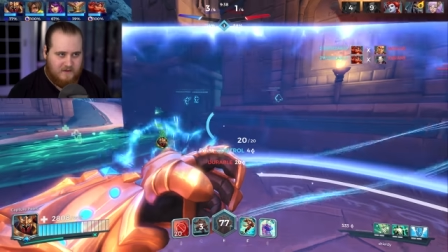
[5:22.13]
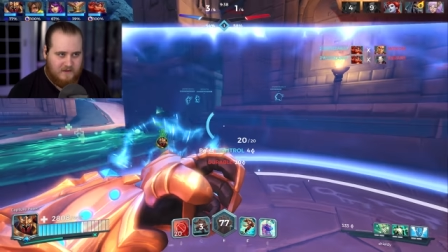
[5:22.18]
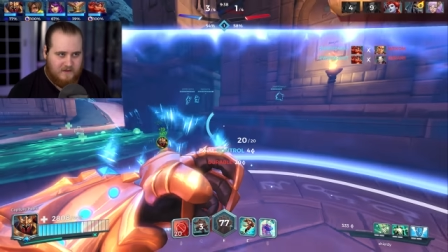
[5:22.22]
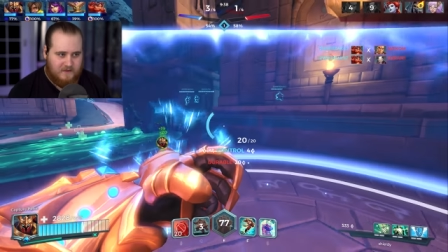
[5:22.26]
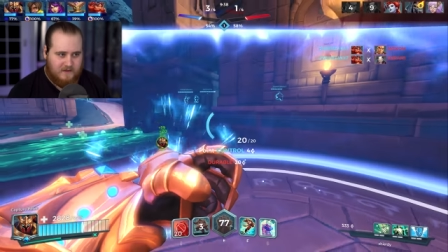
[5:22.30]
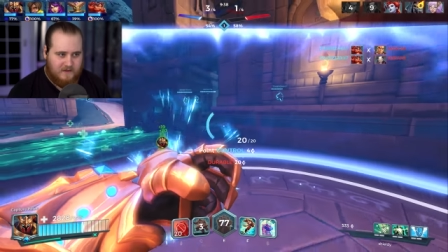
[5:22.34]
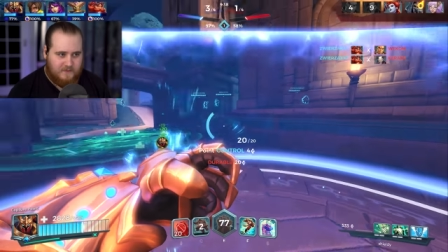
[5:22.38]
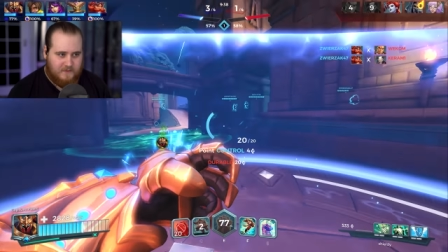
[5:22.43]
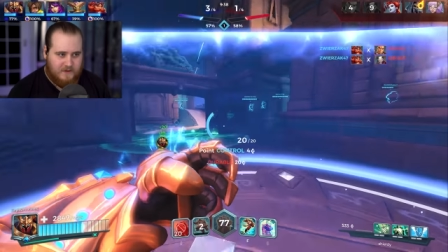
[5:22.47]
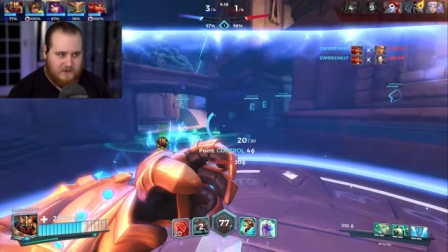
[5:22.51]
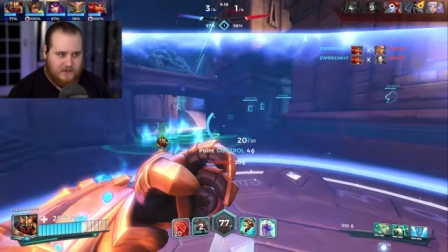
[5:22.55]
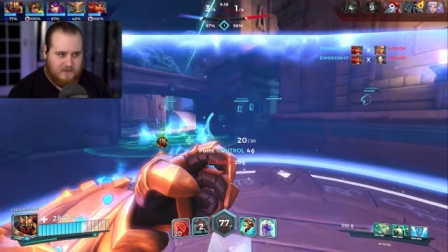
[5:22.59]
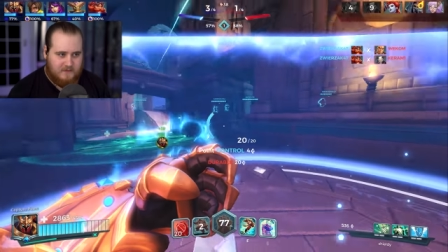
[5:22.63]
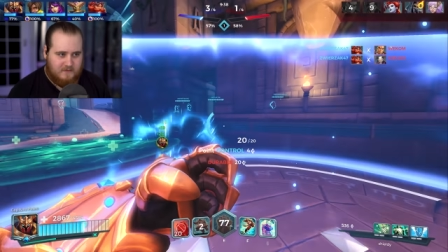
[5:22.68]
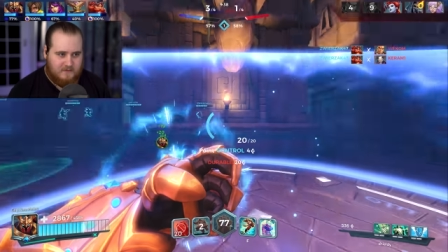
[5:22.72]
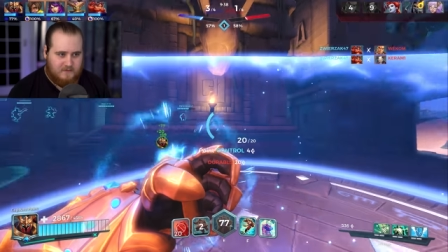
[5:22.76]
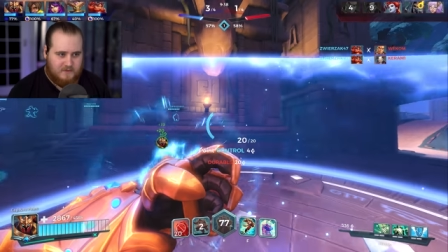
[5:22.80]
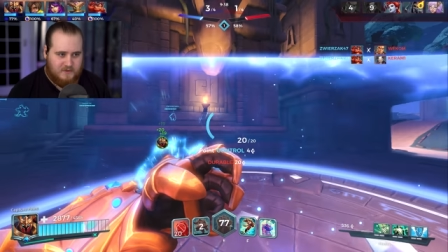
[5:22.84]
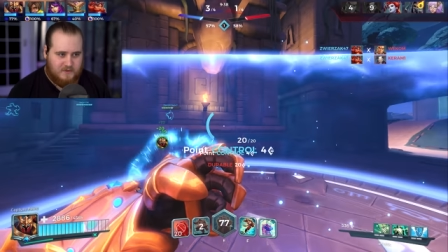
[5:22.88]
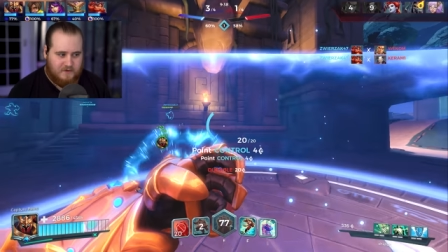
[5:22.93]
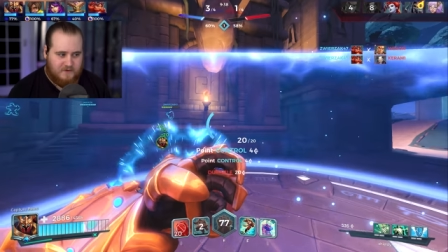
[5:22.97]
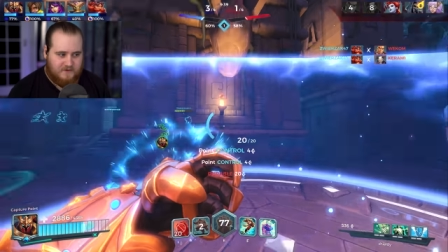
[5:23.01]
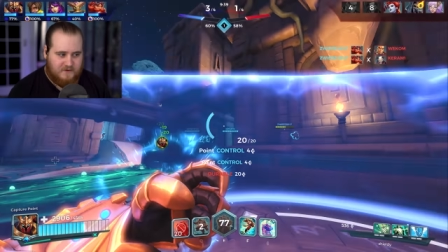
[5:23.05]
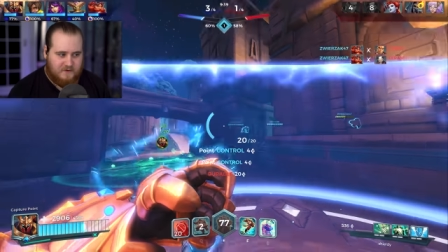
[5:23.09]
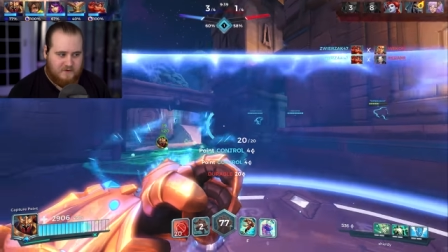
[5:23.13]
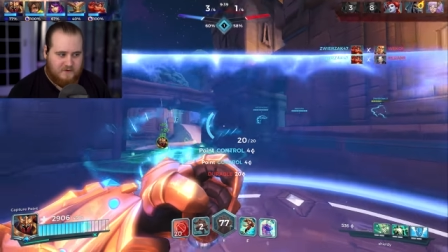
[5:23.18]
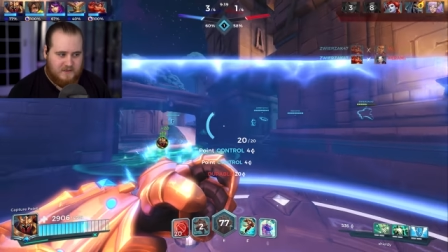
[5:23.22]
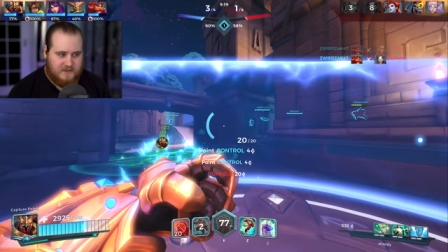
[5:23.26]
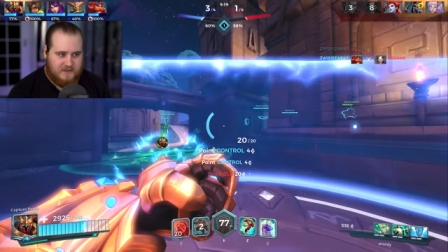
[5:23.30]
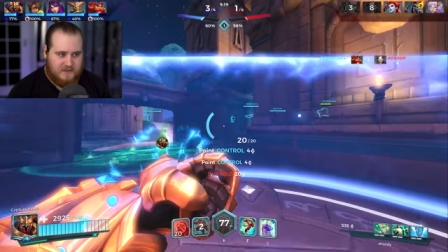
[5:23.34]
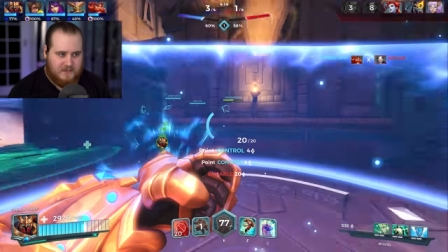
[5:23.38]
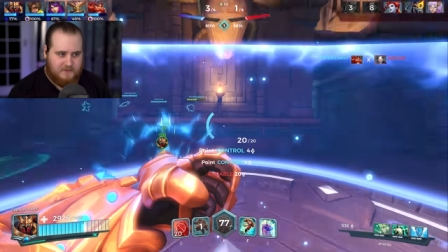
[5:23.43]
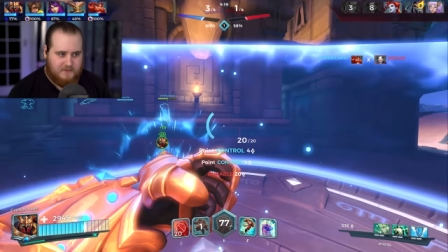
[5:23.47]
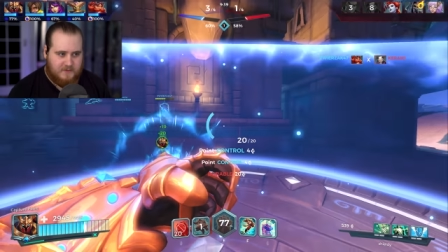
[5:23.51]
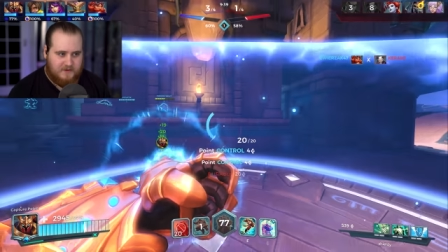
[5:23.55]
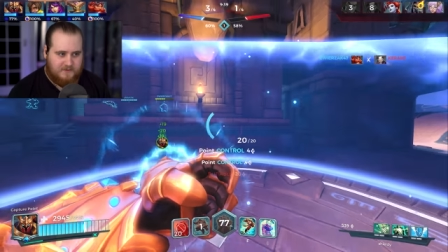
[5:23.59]
I think we can sort of hold
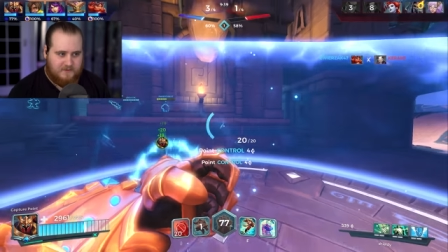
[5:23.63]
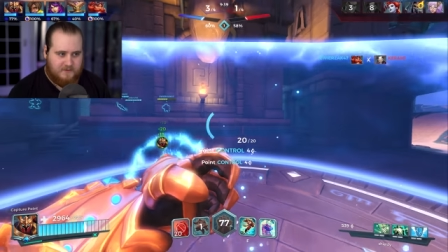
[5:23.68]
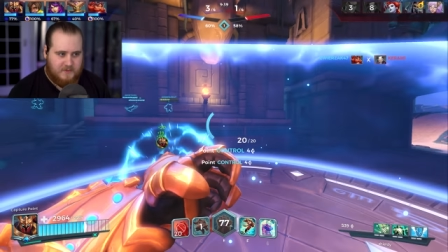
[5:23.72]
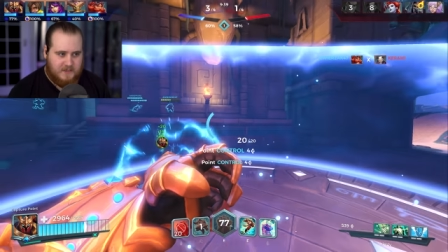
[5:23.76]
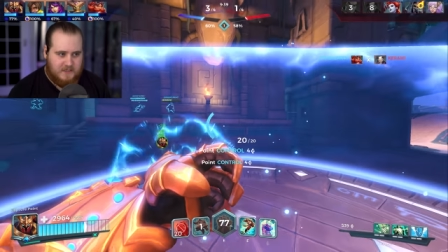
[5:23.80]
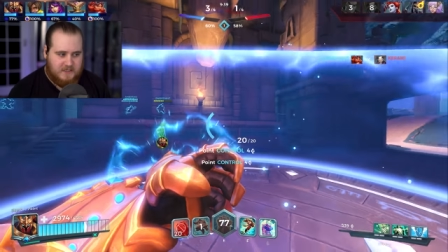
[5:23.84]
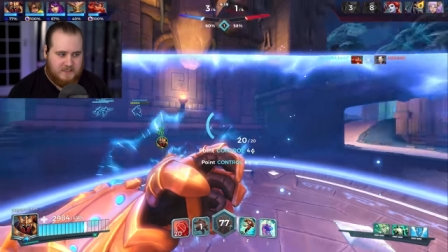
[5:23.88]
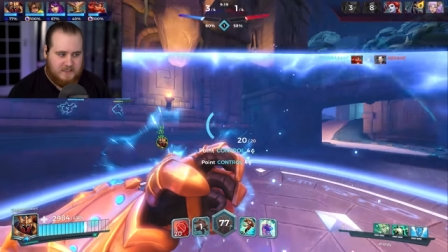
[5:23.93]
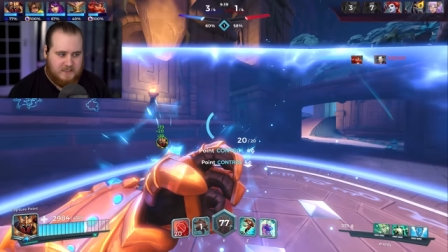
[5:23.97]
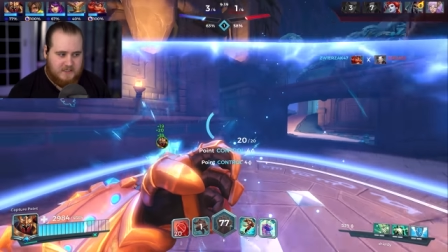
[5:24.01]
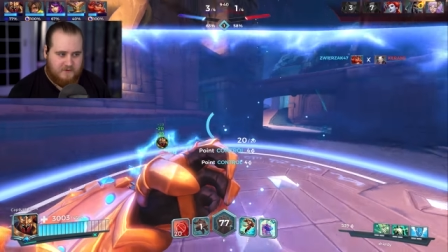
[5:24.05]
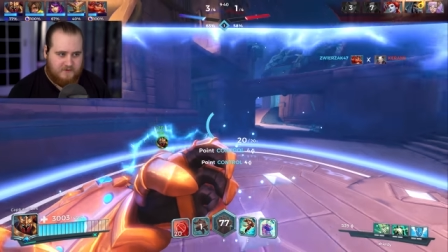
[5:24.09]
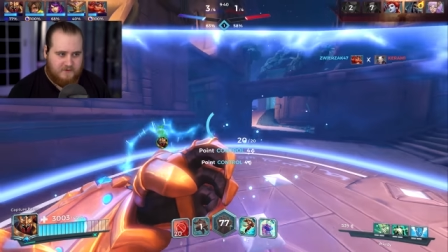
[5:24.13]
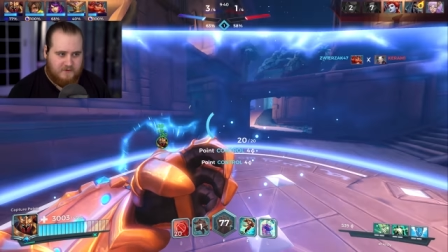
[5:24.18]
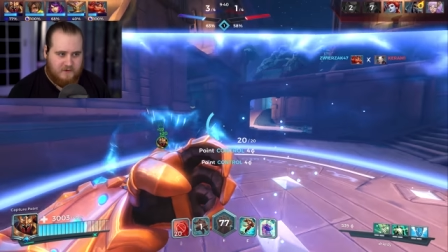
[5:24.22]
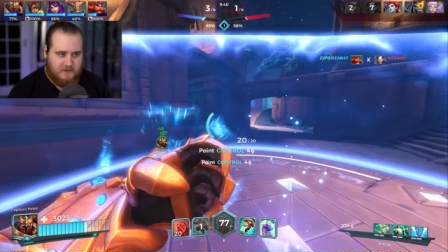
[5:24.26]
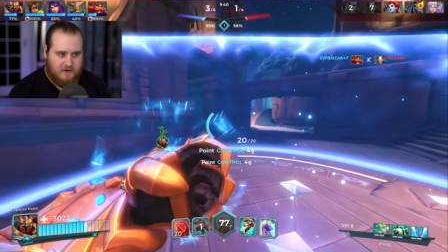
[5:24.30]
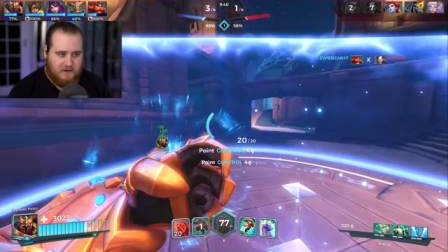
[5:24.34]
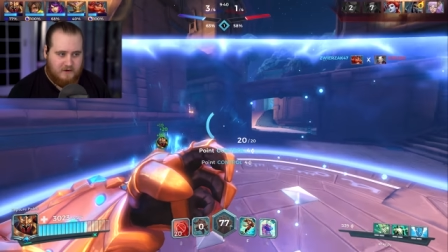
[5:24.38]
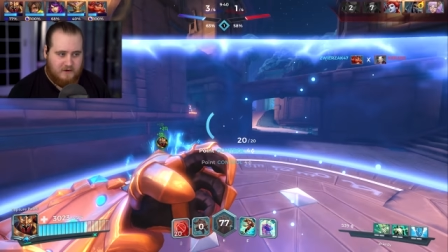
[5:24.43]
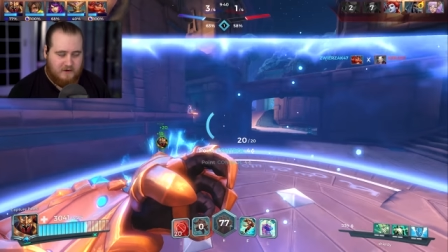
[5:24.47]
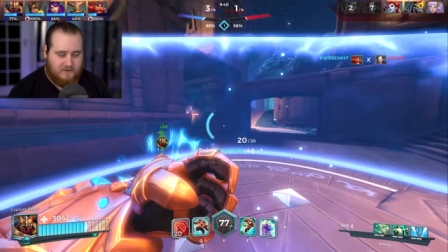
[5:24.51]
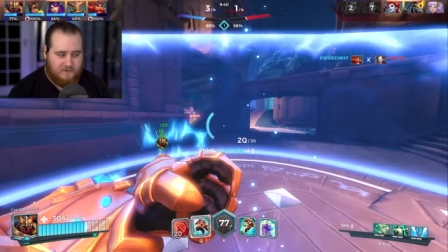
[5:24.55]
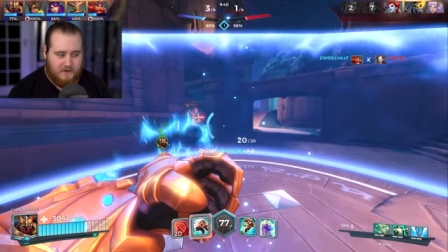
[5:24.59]
this here. We do have a bit of self-heal going on.